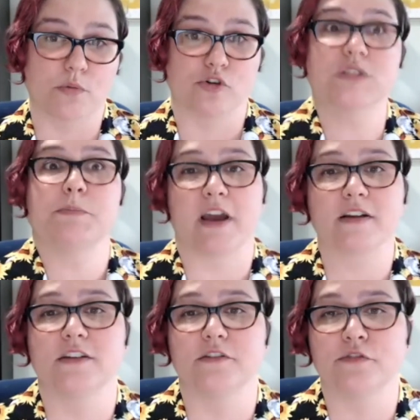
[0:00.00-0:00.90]

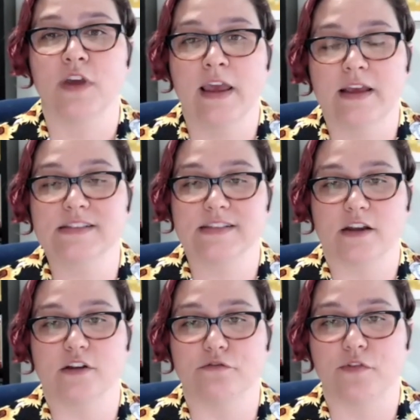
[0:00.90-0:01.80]
perspective and set
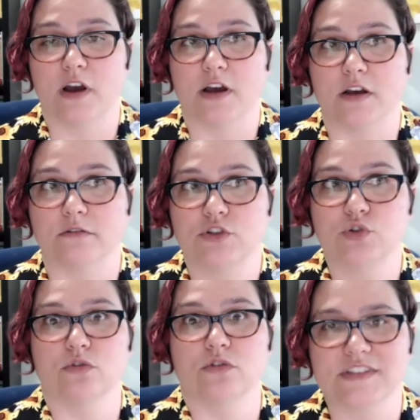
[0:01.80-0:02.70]
of
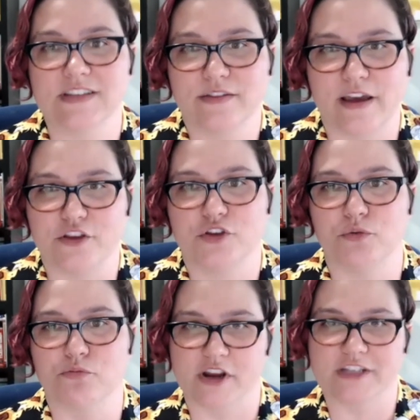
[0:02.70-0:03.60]
tools that
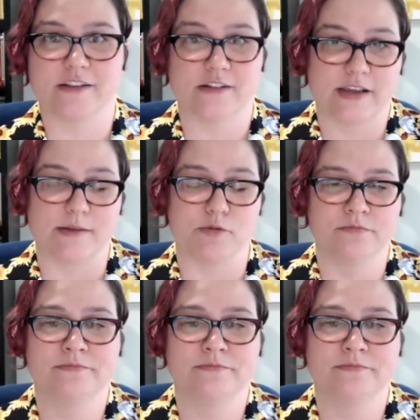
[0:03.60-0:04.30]
you bring to the table?